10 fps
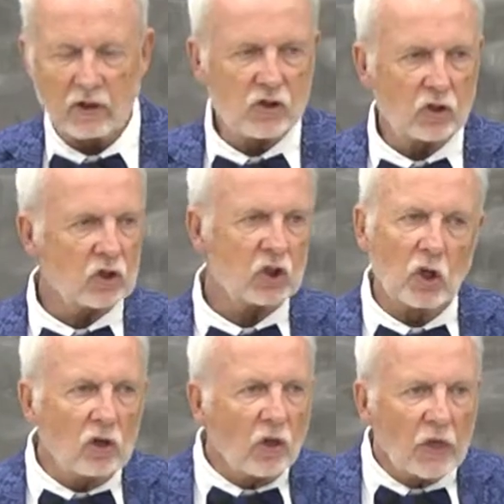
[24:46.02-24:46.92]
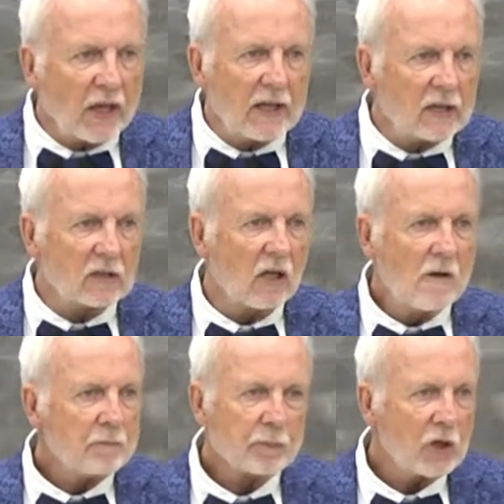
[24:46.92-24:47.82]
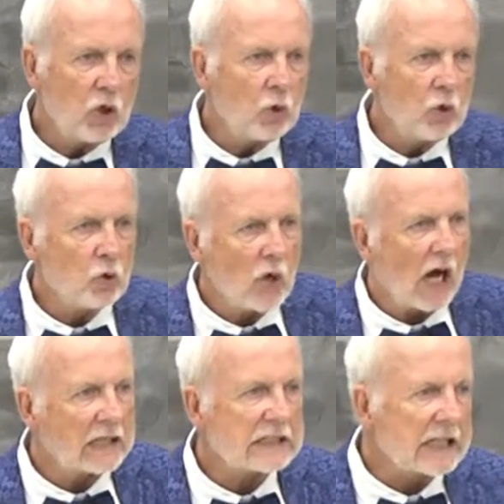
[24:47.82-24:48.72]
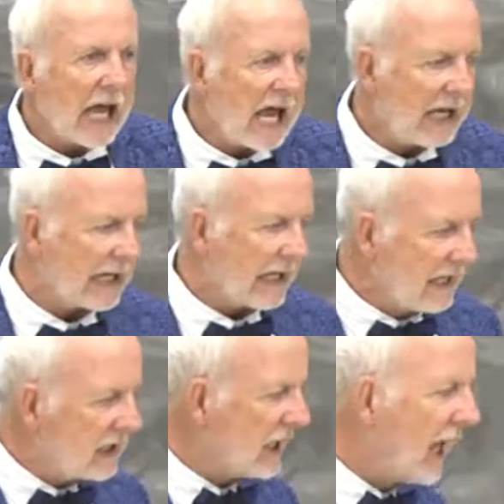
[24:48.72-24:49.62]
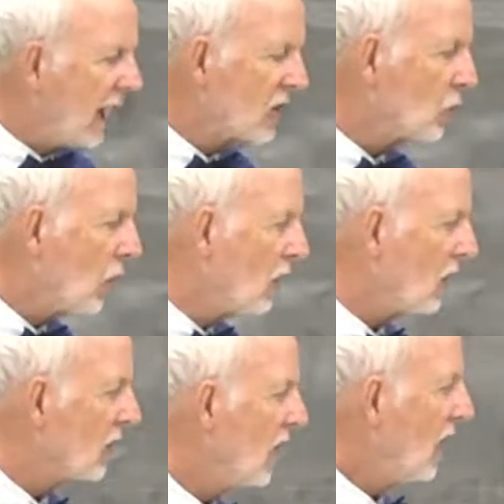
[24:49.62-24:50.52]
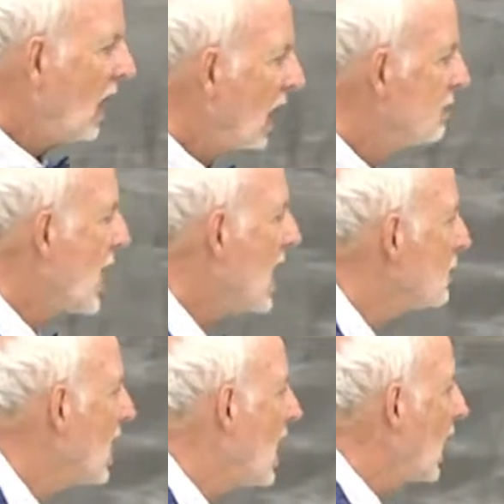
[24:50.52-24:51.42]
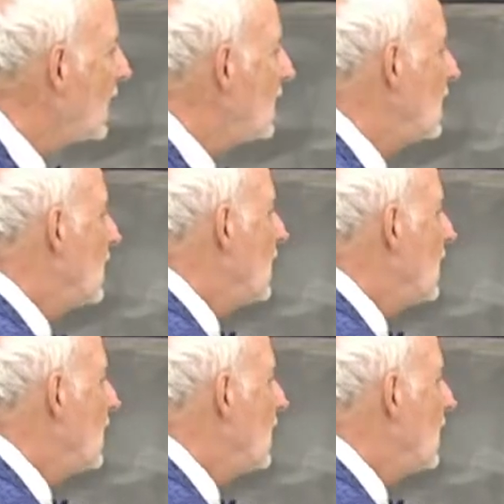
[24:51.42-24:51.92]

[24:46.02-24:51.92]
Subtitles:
There are just certain things you do not say in today's world. And bottom line,